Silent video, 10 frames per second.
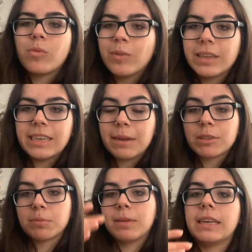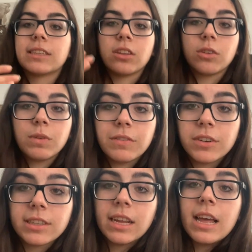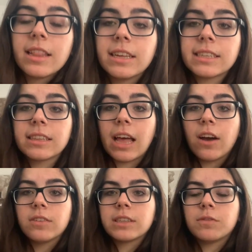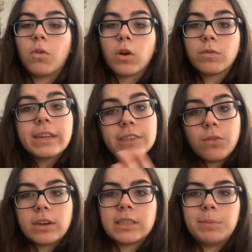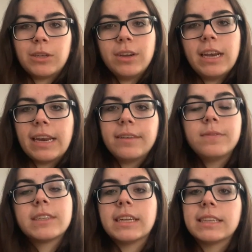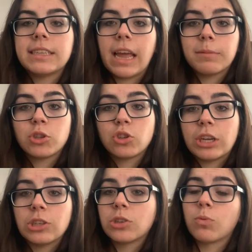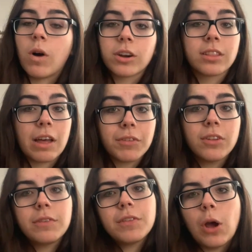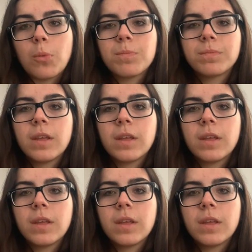When the dams are placed on the rivers, this allows for reservoirs to be created, since dams change water level and flow.